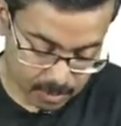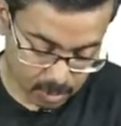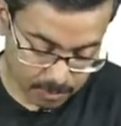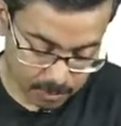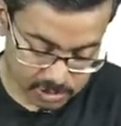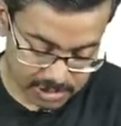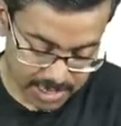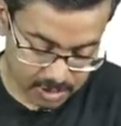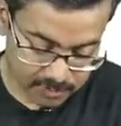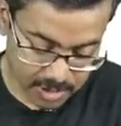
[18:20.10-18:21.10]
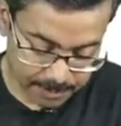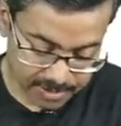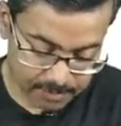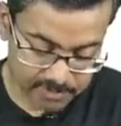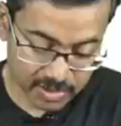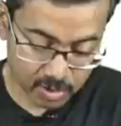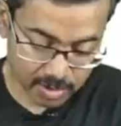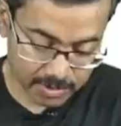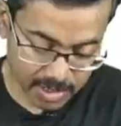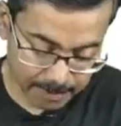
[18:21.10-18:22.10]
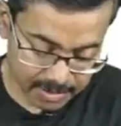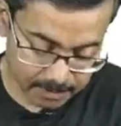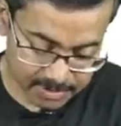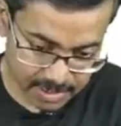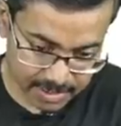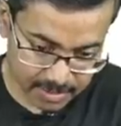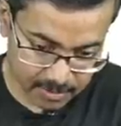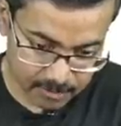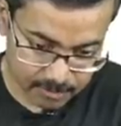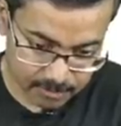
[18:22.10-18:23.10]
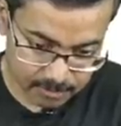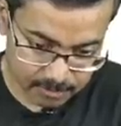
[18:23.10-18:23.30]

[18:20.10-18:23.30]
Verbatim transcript: The topmost layer of the epidermis. We are talking about the epidermis right now.